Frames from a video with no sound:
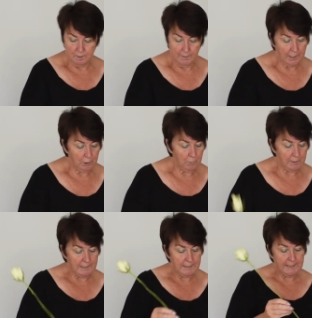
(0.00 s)
that you
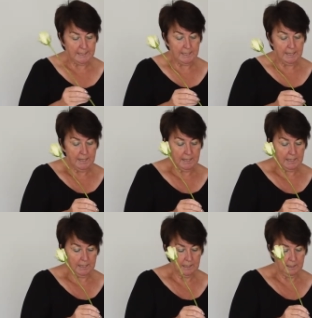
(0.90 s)
can see
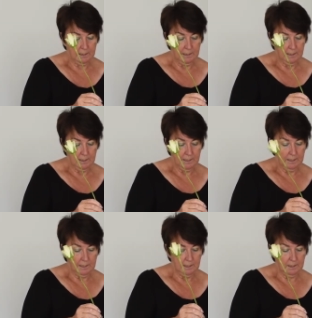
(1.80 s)

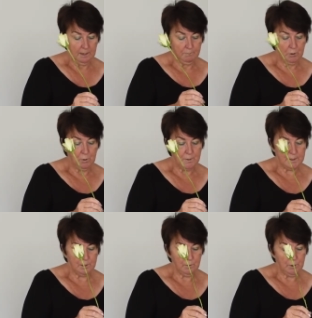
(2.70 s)
I'm
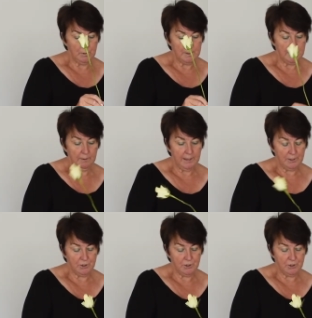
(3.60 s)
still using that